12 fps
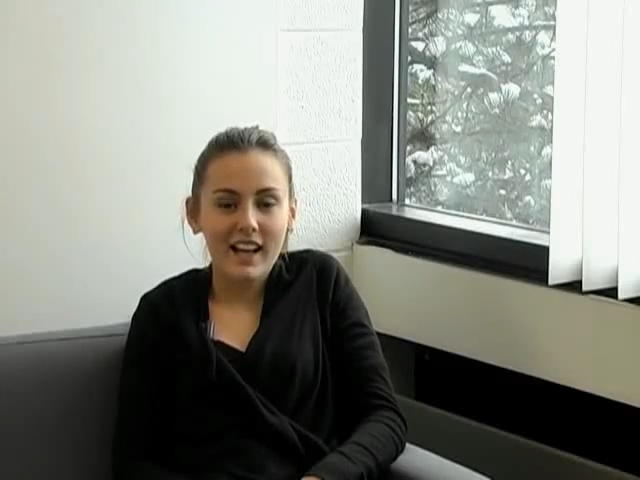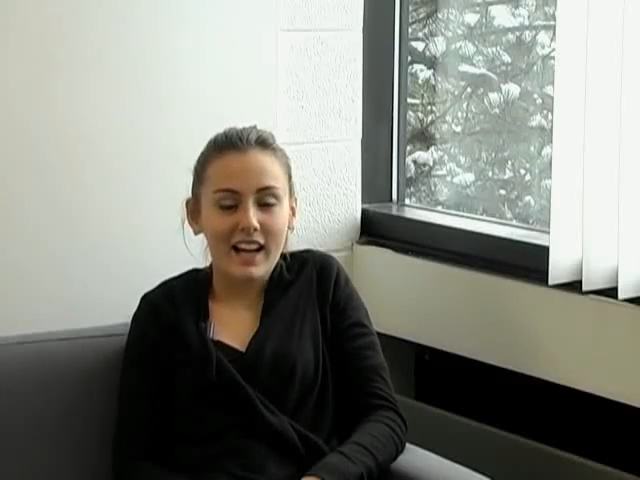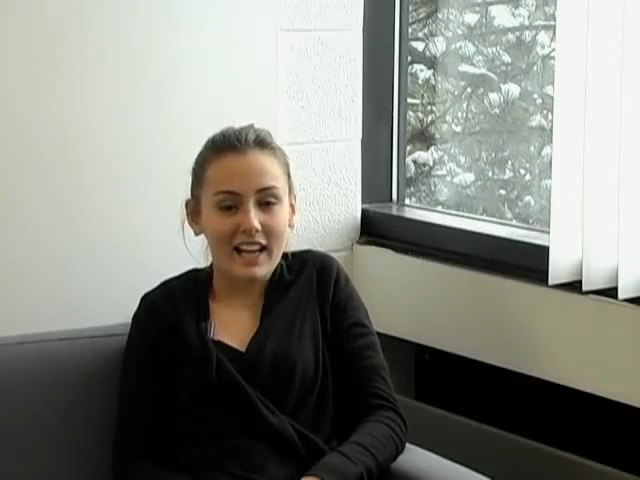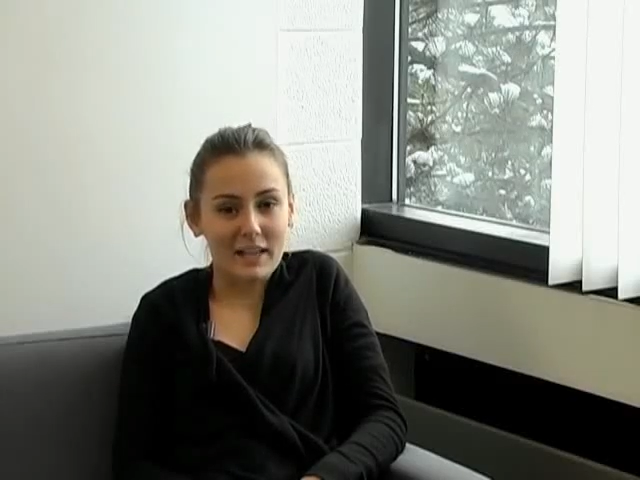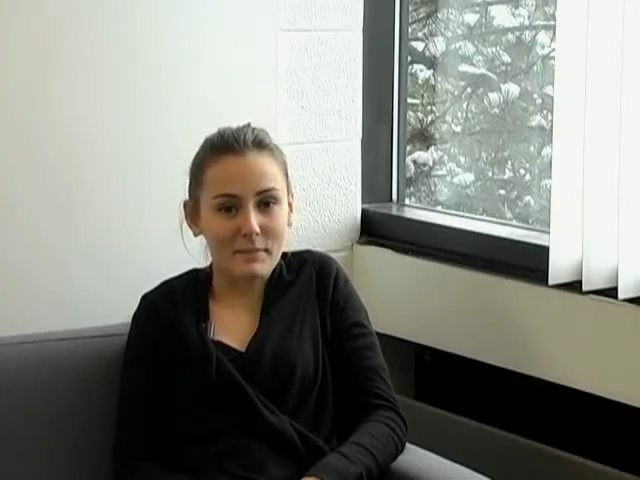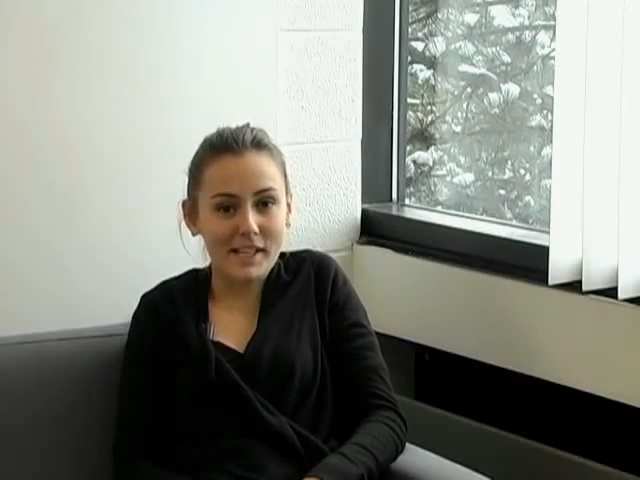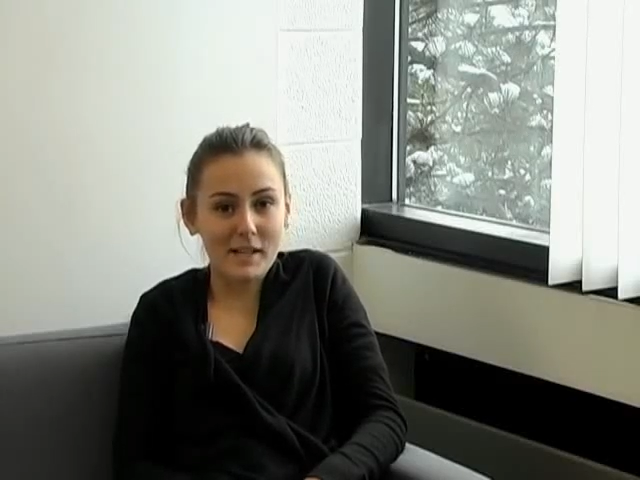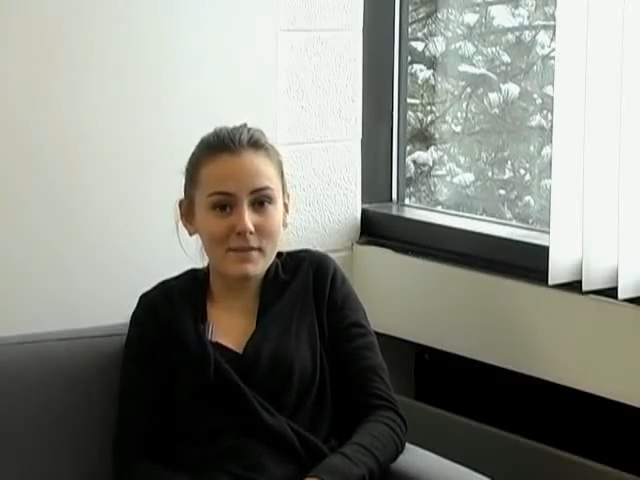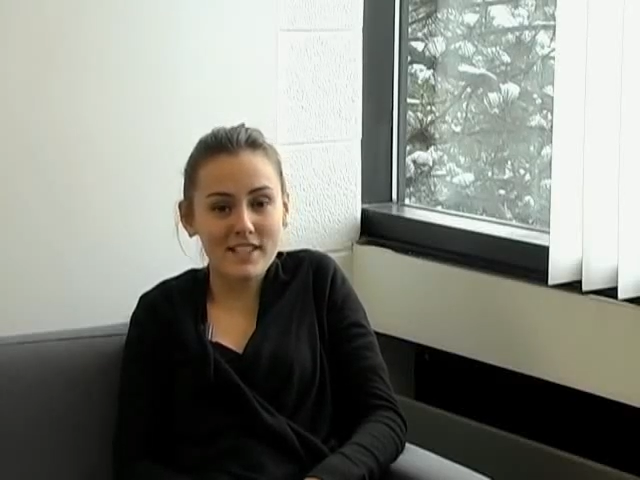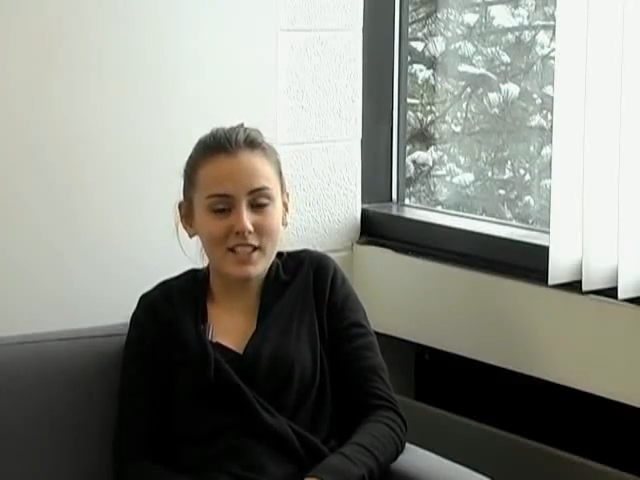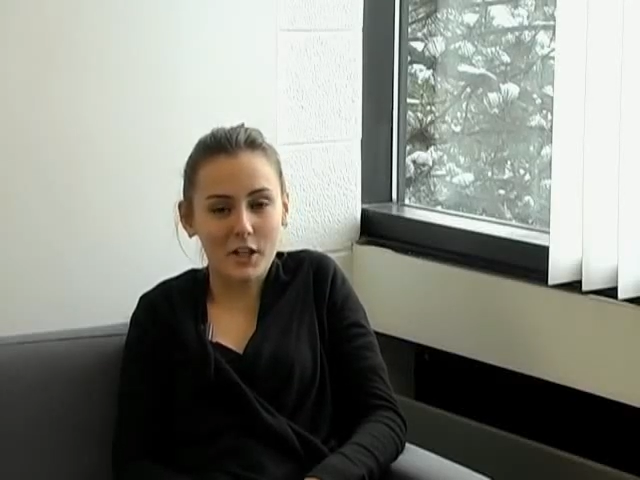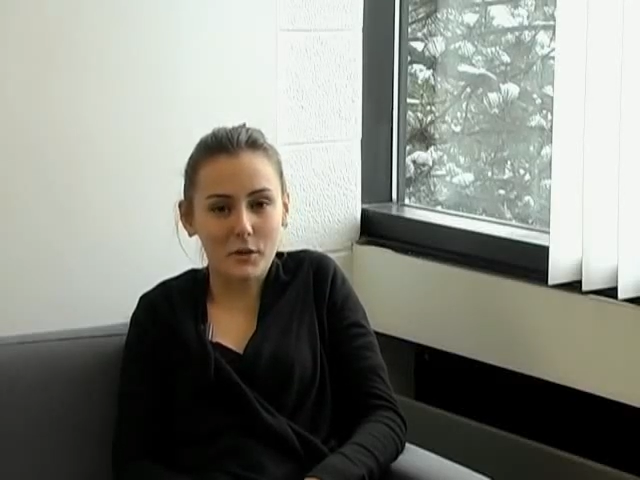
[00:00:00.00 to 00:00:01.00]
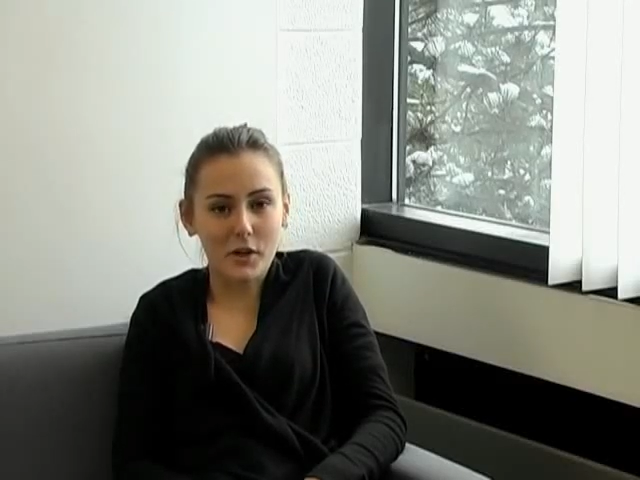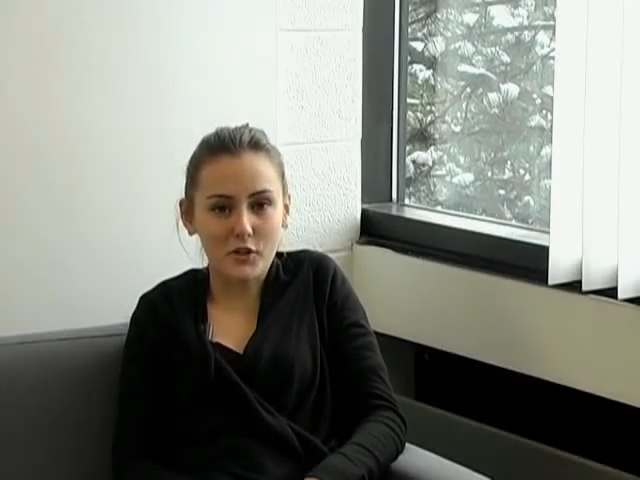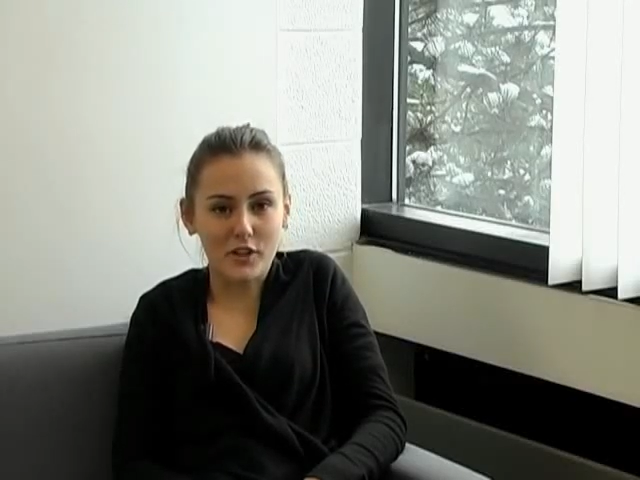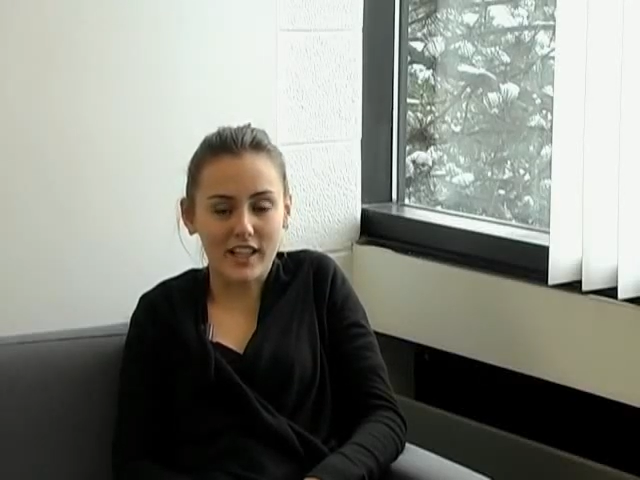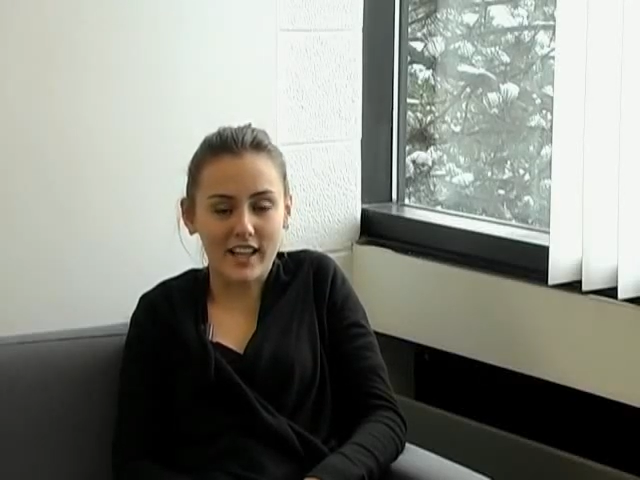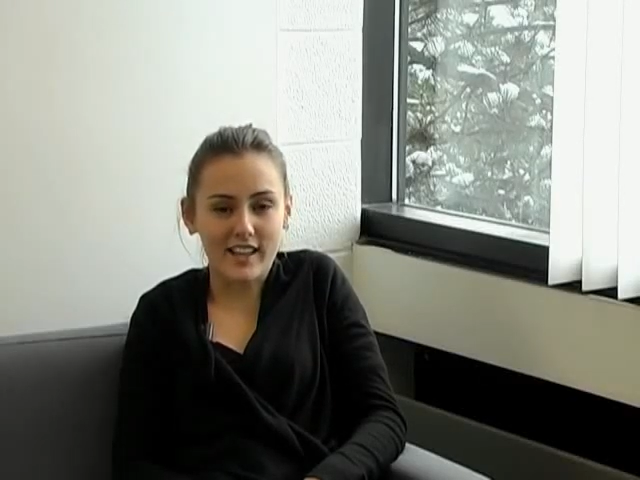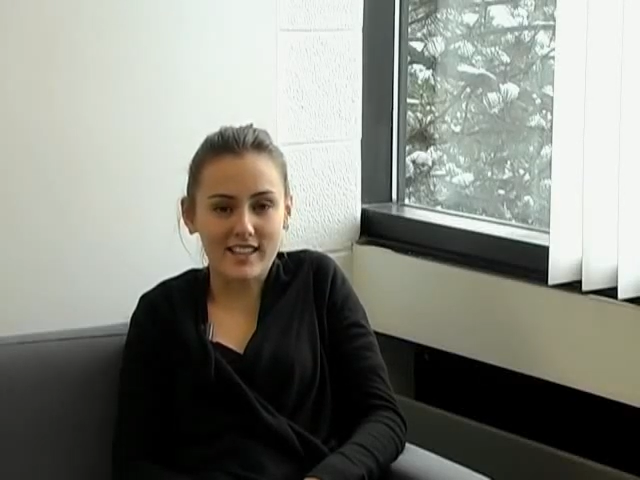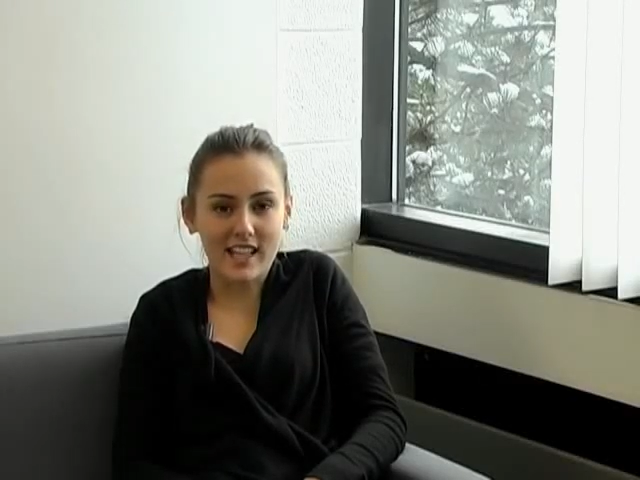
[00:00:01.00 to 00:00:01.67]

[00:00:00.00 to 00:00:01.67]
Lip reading: Hi, my name is Sarah Rodriguez,